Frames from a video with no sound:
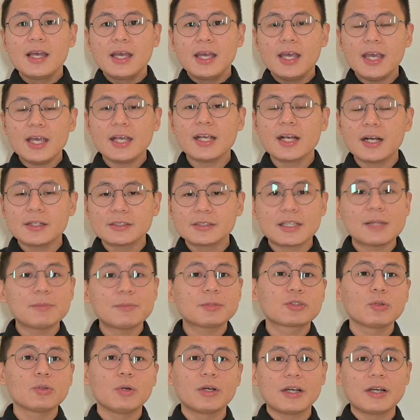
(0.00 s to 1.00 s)
he got some
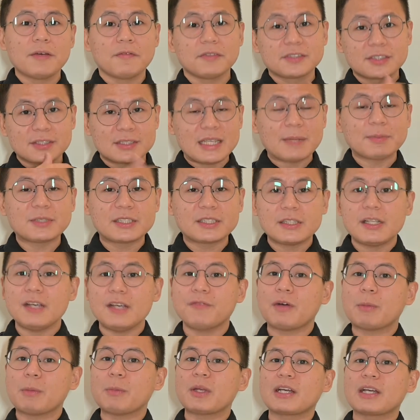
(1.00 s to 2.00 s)
sort of subsidy
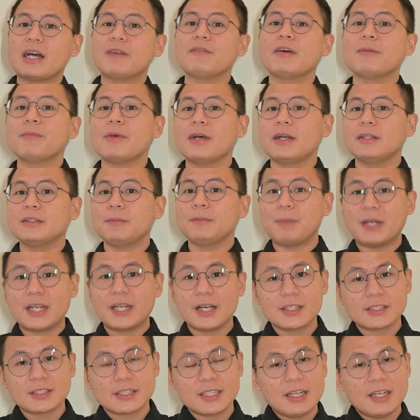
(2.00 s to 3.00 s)
from the government
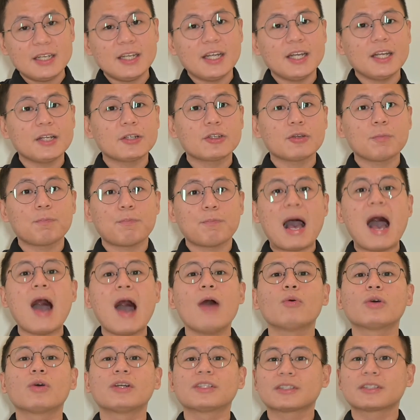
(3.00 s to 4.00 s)
because he needed to
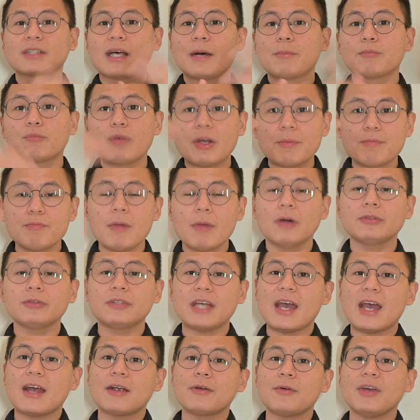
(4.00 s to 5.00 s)
power some remote
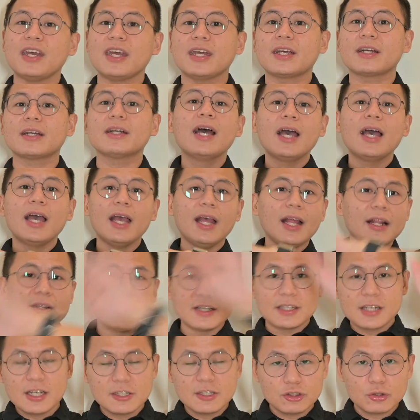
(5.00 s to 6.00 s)
area in
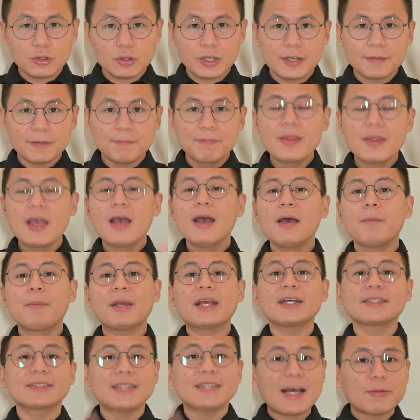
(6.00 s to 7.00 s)
the country.
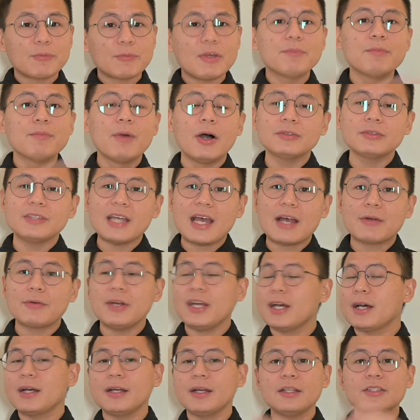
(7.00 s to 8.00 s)
Because that remote
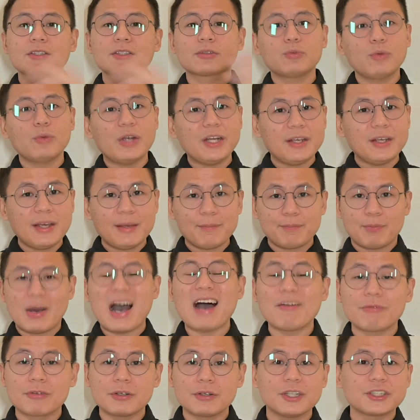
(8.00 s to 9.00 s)
area is really
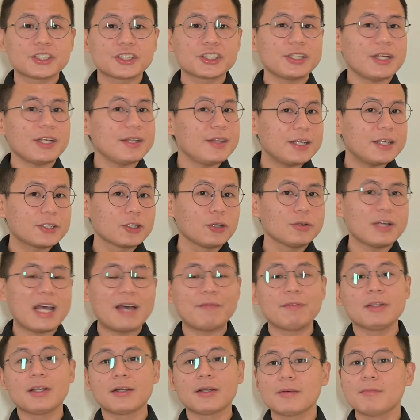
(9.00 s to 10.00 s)
impoverished, they don't
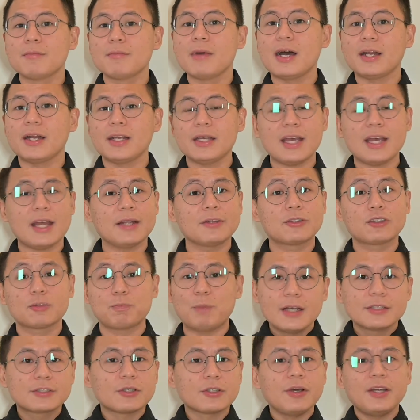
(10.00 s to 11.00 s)
have a lot of money, and
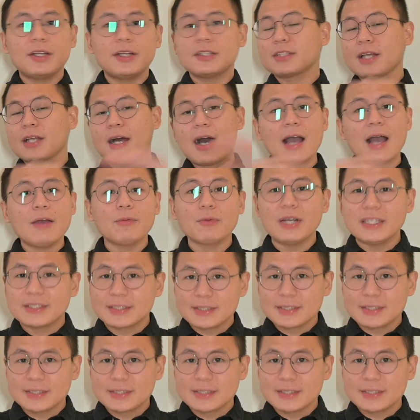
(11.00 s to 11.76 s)
so it is a highway